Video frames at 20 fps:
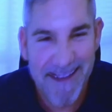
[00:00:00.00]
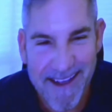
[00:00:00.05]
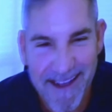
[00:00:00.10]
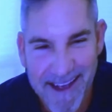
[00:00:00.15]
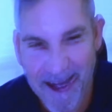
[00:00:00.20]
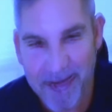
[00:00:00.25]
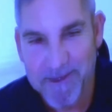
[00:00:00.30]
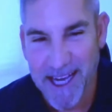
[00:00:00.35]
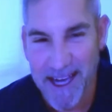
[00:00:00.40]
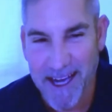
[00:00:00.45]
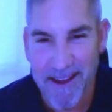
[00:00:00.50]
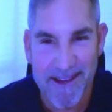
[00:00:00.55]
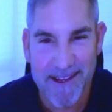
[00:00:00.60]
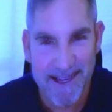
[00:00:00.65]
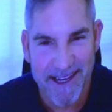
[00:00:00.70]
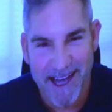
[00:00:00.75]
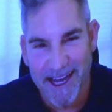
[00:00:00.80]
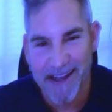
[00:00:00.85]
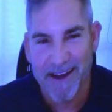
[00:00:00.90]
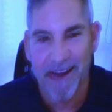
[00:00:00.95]
I'm telling
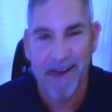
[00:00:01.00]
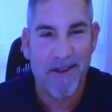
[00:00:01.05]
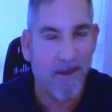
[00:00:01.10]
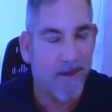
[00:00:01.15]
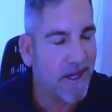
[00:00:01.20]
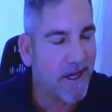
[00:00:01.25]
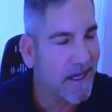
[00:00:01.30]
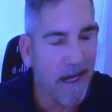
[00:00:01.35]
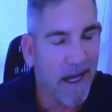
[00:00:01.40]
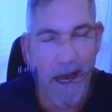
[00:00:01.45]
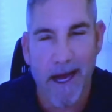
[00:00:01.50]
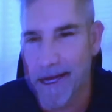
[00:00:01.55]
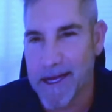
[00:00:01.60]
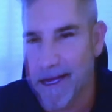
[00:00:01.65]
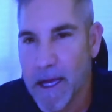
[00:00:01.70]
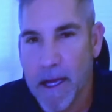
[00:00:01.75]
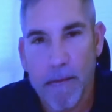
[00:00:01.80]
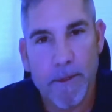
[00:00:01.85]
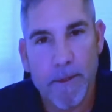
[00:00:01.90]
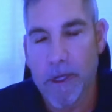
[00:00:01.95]
you, I know
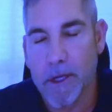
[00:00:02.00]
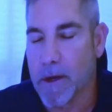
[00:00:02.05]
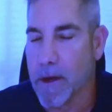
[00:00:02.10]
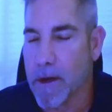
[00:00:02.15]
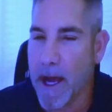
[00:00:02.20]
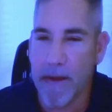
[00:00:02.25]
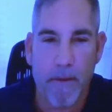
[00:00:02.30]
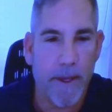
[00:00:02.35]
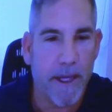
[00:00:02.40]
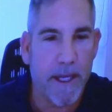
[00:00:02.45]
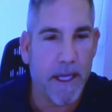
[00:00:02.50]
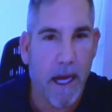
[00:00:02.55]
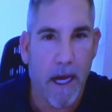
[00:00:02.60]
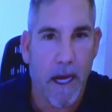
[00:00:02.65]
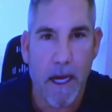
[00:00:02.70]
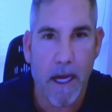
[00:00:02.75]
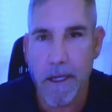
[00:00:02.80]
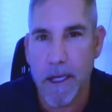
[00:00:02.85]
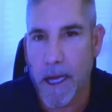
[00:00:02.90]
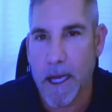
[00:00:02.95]
you don't have to be
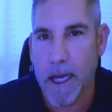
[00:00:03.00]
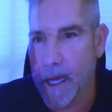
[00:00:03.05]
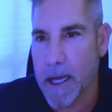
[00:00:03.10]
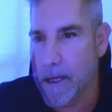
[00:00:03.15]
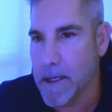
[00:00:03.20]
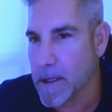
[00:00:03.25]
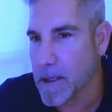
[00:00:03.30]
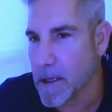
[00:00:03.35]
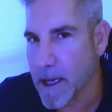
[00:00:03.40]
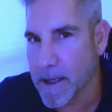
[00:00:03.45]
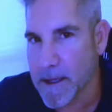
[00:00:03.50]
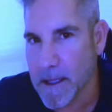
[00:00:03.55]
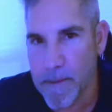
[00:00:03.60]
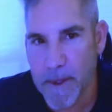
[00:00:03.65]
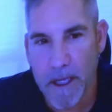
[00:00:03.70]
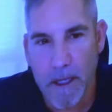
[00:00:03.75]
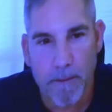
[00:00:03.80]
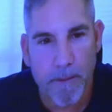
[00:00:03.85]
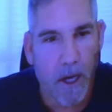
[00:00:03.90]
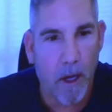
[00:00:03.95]
Kanye, be
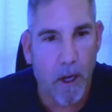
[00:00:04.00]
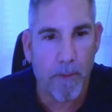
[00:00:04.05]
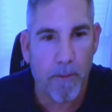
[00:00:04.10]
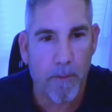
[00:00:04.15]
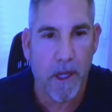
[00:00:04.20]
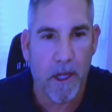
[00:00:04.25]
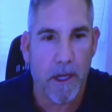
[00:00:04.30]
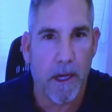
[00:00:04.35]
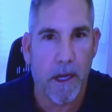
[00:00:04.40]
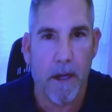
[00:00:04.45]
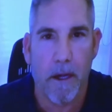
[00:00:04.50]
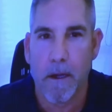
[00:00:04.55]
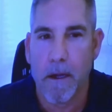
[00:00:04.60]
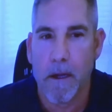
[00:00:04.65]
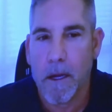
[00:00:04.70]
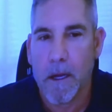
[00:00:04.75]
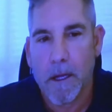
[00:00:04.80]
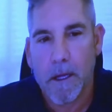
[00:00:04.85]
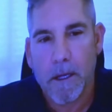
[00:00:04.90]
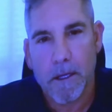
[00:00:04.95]
a ball player.
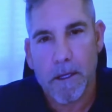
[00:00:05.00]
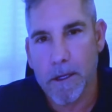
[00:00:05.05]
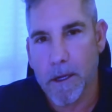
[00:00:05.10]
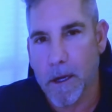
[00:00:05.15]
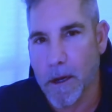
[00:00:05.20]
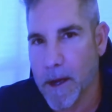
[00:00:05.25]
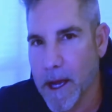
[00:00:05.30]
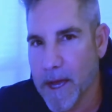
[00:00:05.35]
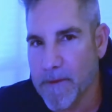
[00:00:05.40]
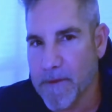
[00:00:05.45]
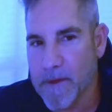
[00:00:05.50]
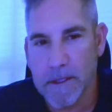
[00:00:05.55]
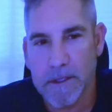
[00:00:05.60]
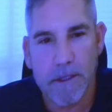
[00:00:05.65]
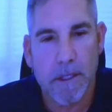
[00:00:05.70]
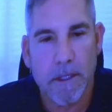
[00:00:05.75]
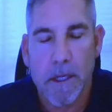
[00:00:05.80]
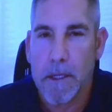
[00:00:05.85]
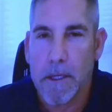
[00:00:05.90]
You don't have to,